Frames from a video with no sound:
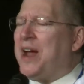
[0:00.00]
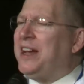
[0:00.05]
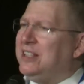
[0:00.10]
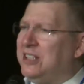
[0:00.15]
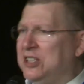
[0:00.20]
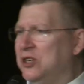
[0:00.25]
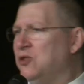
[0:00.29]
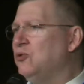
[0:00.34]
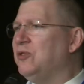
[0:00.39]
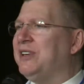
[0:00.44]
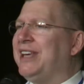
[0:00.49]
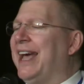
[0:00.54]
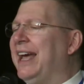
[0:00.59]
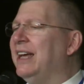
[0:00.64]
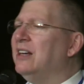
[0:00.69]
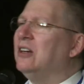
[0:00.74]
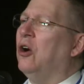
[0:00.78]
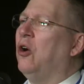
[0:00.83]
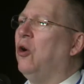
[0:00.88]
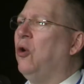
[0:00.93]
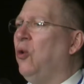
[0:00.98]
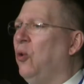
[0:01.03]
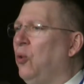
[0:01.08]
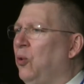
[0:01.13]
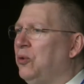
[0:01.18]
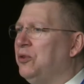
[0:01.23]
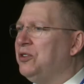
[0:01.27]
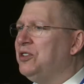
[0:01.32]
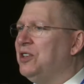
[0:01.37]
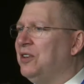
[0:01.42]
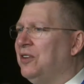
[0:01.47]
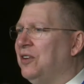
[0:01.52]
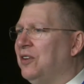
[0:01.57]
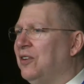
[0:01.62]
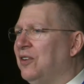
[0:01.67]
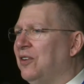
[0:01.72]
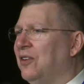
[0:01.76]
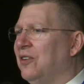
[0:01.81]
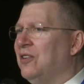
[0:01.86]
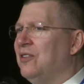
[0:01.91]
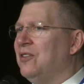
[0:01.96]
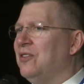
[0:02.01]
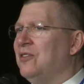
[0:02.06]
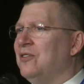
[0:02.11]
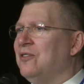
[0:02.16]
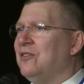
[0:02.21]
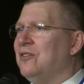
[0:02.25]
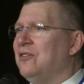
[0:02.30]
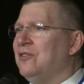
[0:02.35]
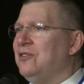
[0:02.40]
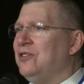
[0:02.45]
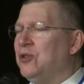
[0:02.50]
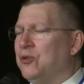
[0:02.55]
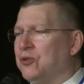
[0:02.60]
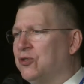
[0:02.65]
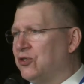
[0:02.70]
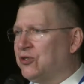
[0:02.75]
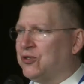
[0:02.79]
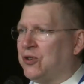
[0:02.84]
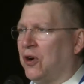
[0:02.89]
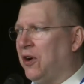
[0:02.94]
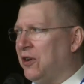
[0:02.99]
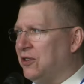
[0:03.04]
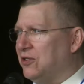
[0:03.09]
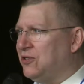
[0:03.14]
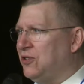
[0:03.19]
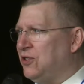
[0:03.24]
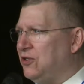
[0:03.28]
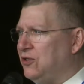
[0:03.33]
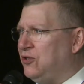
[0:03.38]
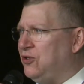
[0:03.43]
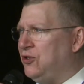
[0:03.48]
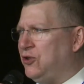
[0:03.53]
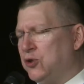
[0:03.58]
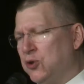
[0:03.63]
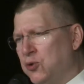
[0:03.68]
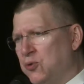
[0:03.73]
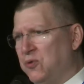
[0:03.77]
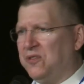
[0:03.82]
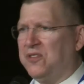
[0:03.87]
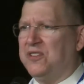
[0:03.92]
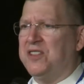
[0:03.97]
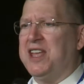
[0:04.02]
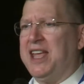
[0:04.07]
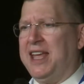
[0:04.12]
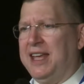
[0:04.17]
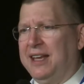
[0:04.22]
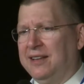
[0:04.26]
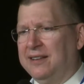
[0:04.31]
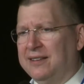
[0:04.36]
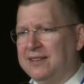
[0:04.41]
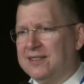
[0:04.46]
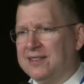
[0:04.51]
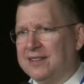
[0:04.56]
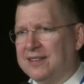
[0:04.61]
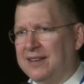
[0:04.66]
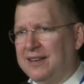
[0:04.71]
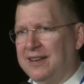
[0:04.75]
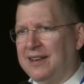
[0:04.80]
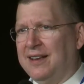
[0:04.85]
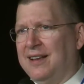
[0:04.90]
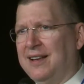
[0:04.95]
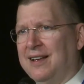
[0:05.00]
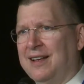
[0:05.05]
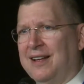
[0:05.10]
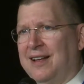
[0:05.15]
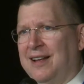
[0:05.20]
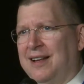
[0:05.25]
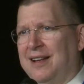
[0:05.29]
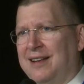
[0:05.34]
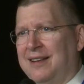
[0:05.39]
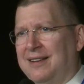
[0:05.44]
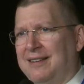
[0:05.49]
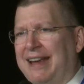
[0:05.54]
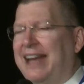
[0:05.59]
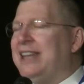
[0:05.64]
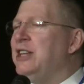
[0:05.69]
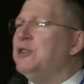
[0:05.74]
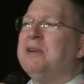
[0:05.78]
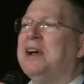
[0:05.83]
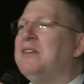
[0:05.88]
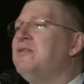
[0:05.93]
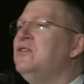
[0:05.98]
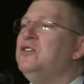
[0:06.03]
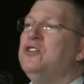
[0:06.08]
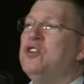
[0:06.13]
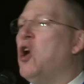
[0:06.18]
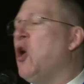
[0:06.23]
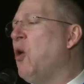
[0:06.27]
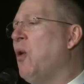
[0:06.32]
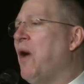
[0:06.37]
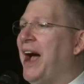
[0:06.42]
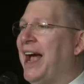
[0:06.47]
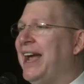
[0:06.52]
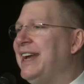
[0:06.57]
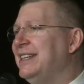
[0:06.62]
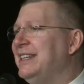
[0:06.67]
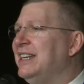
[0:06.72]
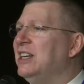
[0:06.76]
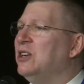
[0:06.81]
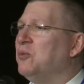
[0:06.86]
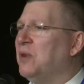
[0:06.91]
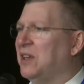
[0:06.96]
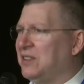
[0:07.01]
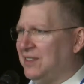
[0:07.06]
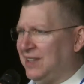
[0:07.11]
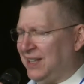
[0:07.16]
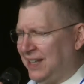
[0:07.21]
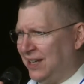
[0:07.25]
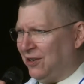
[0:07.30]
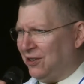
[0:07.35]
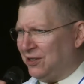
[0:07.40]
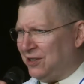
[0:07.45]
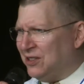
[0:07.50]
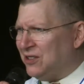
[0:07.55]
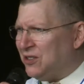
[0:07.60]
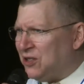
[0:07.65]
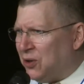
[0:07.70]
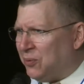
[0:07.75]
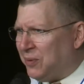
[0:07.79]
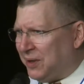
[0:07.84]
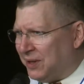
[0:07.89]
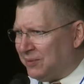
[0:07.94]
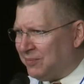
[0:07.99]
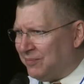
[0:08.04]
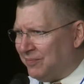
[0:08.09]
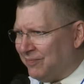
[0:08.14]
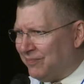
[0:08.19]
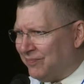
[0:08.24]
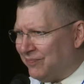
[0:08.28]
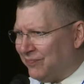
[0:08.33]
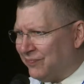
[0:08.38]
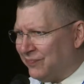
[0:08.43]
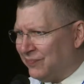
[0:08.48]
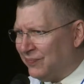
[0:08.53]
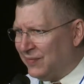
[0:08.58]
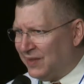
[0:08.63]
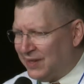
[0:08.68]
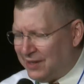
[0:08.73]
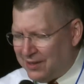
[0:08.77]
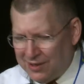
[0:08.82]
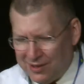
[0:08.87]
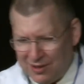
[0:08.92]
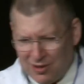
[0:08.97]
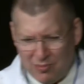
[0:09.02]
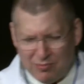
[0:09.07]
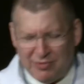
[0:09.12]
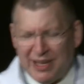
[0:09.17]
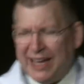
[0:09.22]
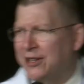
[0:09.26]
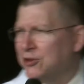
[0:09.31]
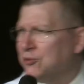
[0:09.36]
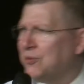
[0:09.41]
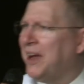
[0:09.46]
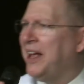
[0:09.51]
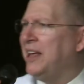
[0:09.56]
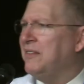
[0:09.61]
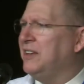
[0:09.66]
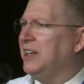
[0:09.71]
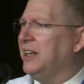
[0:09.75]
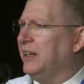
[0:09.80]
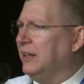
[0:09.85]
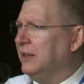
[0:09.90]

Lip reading: you get old, you start to do things and you have no idea what the hell you're doing. Like driving.